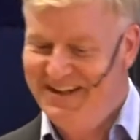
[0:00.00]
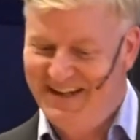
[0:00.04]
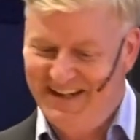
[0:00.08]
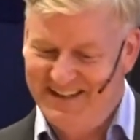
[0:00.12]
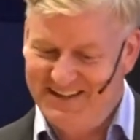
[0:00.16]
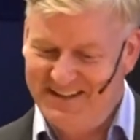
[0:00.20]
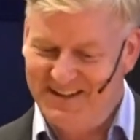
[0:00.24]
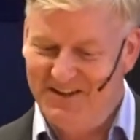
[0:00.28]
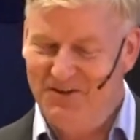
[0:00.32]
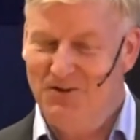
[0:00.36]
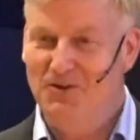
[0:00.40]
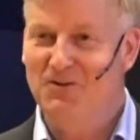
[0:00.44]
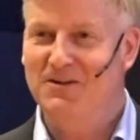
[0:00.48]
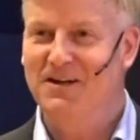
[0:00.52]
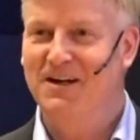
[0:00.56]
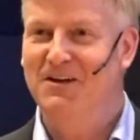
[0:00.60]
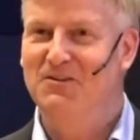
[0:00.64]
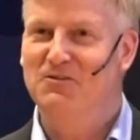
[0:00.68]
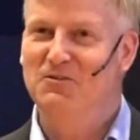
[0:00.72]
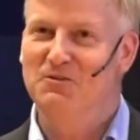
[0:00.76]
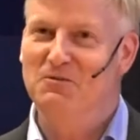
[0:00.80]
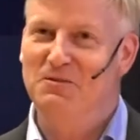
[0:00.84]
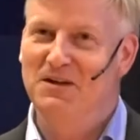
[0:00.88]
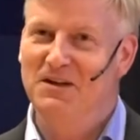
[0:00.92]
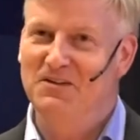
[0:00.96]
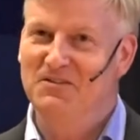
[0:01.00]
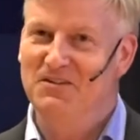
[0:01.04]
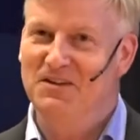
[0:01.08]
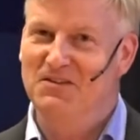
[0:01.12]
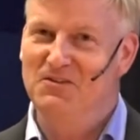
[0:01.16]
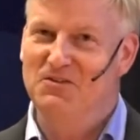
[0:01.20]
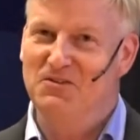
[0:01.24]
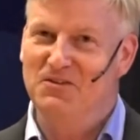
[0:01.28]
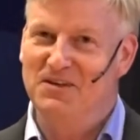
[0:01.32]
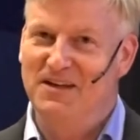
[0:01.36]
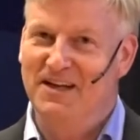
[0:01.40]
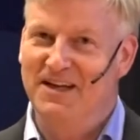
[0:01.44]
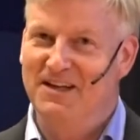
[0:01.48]
And there are all kinds of ways
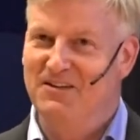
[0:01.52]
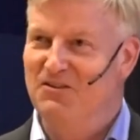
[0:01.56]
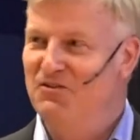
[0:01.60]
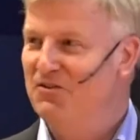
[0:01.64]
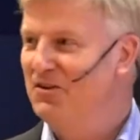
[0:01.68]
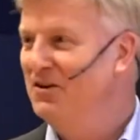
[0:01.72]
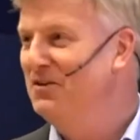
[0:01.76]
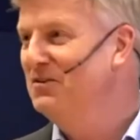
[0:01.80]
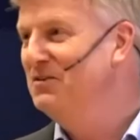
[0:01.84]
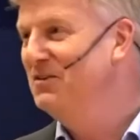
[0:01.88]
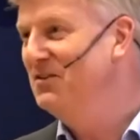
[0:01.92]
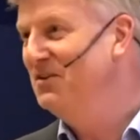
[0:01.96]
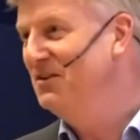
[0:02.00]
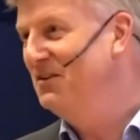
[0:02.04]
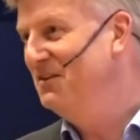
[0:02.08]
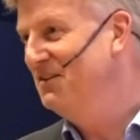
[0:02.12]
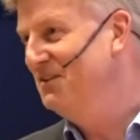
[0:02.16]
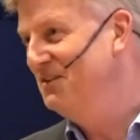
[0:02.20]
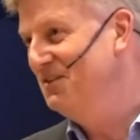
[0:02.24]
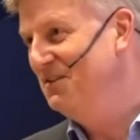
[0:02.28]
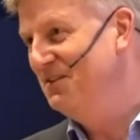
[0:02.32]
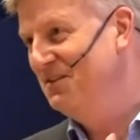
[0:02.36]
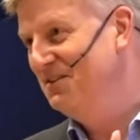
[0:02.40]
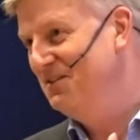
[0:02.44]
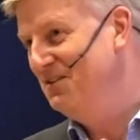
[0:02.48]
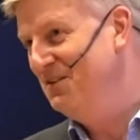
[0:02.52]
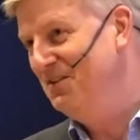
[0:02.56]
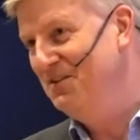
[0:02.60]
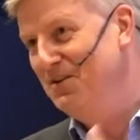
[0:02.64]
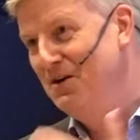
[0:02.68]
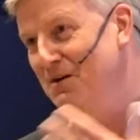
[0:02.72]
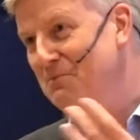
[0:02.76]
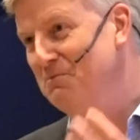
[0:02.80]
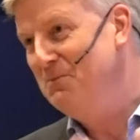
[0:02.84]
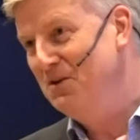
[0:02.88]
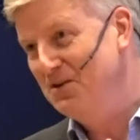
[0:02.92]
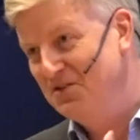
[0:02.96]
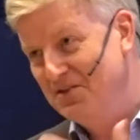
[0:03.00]
that you can show the, the, the
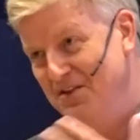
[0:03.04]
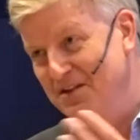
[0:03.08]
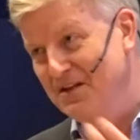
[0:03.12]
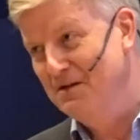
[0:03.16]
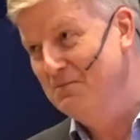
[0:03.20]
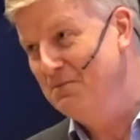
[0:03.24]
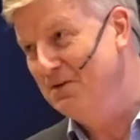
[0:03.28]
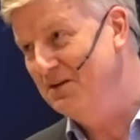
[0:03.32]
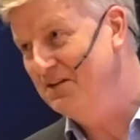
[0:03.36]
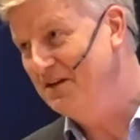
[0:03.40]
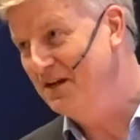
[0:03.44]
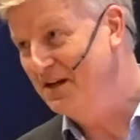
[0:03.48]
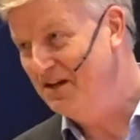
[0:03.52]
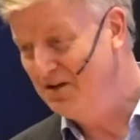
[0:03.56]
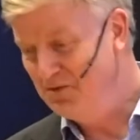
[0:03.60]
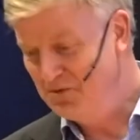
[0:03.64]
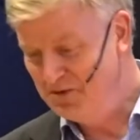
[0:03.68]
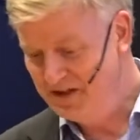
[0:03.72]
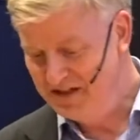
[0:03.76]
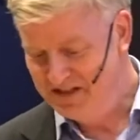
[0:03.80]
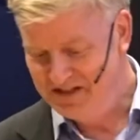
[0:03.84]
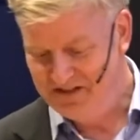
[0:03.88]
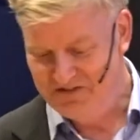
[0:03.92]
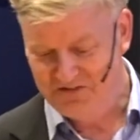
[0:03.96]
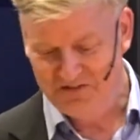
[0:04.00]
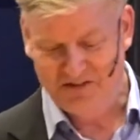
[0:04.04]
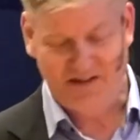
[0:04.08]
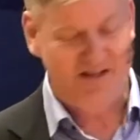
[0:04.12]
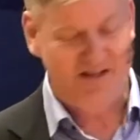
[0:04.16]
numbers in a particular way that